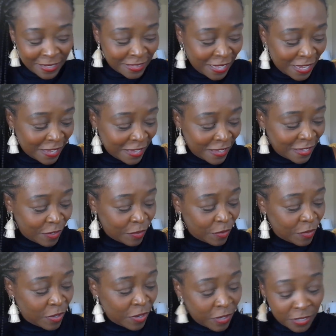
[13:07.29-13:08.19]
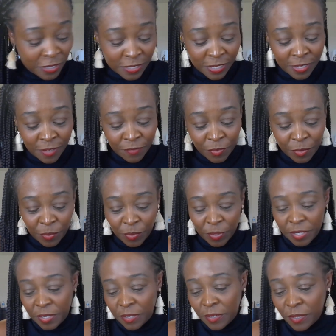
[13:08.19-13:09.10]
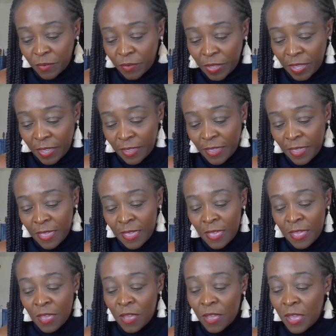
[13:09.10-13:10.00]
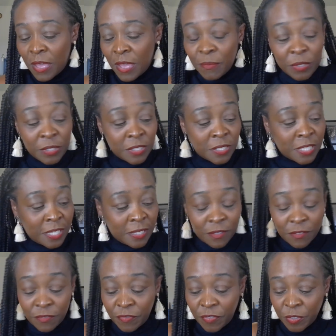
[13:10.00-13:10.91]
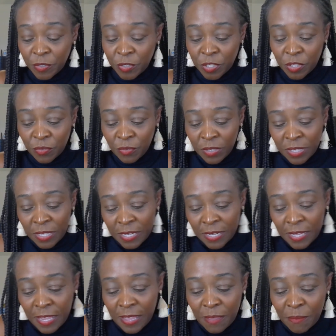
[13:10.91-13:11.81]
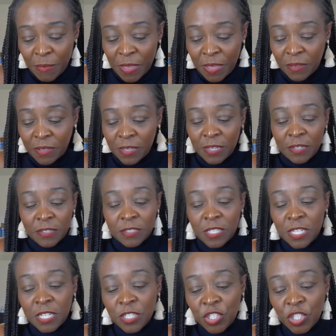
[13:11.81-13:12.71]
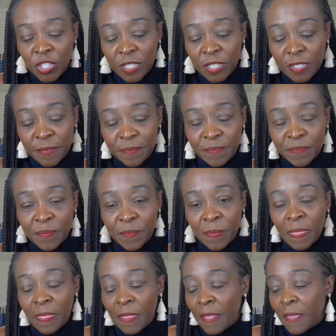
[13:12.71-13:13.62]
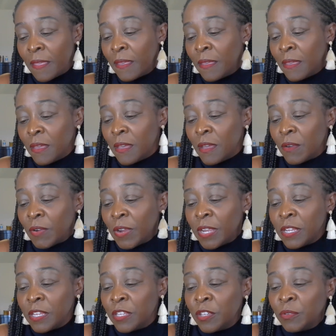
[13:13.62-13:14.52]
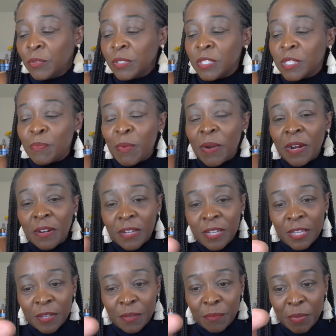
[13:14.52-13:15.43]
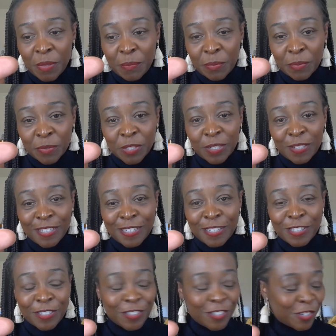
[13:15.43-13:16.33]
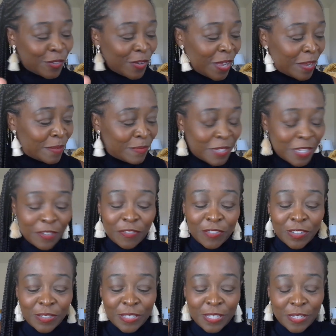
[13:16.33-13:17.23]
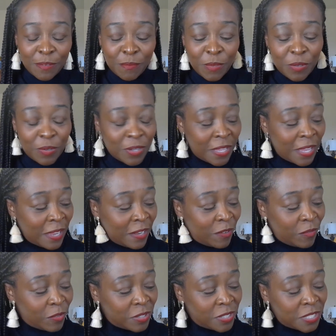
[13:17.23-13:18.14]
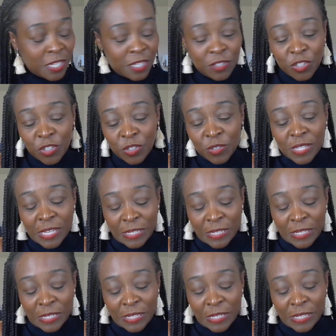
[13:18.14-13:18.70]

Thank you. Cards everywhere. Okay. I'm going to take the first three that came out here. Teaching. All right, you inspire young people to learn. So I'm definitely communicating with teachers.